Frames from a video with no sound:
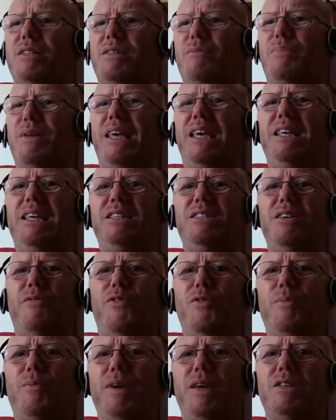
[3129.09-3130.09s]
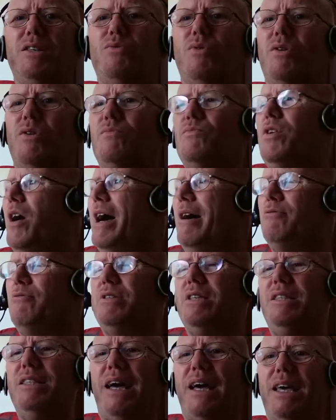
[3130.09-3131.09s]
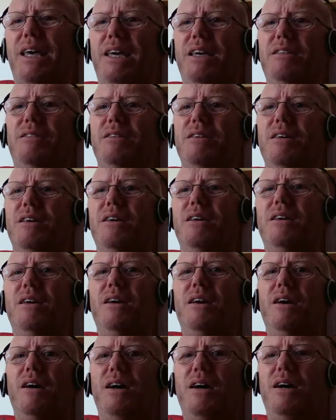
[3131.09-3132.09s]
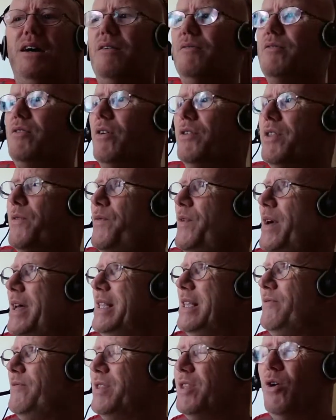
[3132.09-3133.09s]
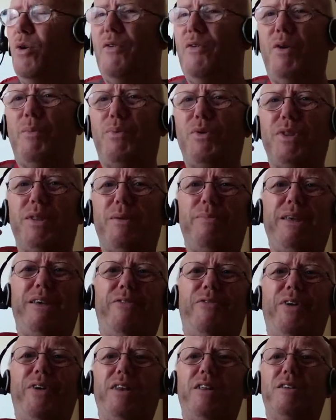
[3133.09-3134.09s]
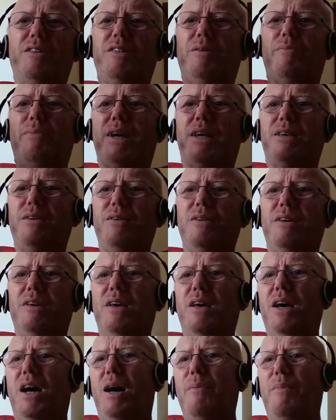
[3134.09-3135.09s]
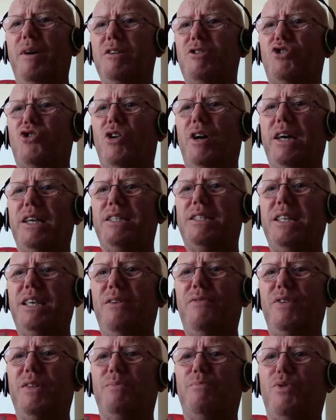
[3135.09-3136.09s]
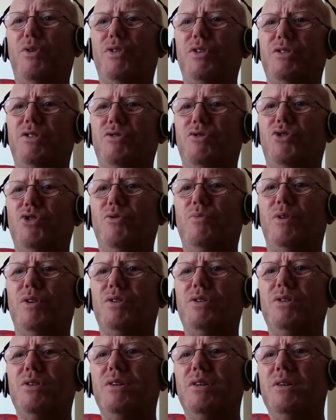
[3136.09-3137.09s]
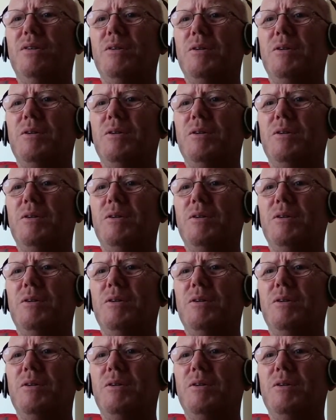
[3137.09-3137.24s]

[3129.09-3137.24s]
It's a bit easier for me as well. I'm not out in that heat. I've got the fan, even though if I put the big fan on the back, I might try it, see if it bothers you too much.